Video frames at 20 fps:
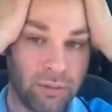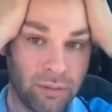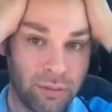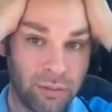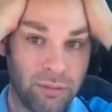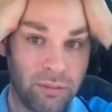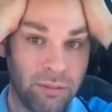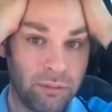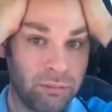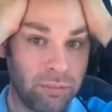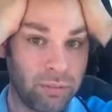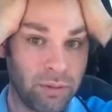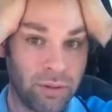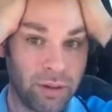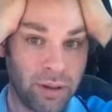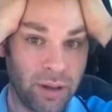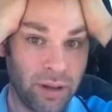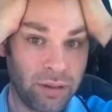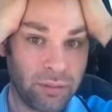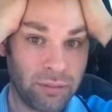oh boy,
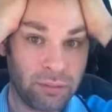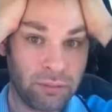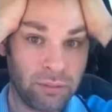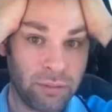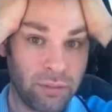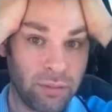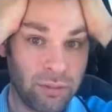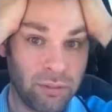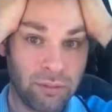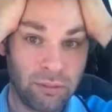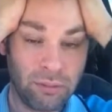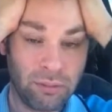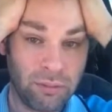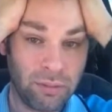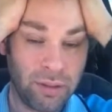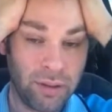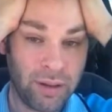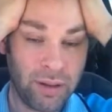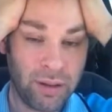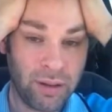I don't know
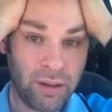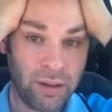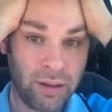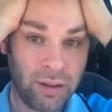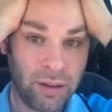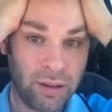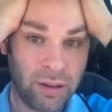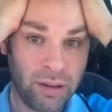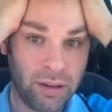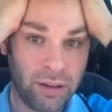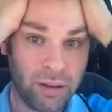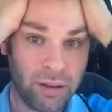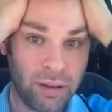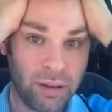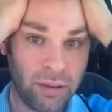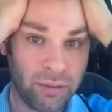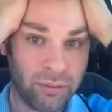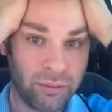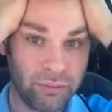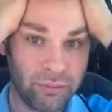any
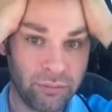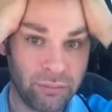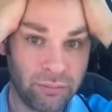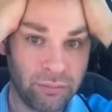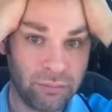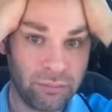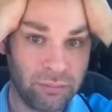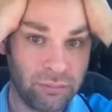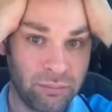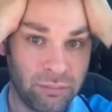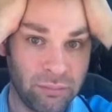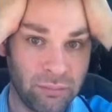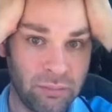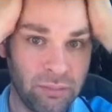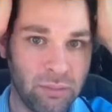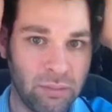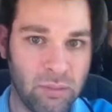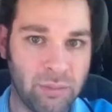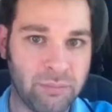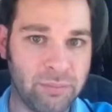other
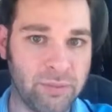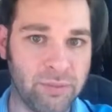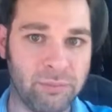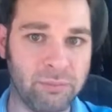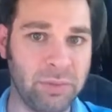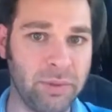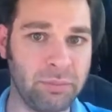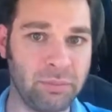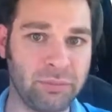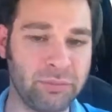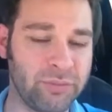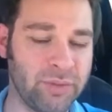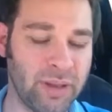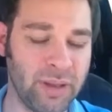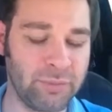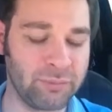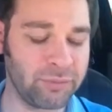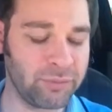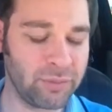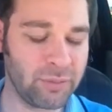of these people's
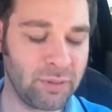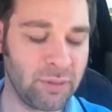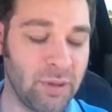names.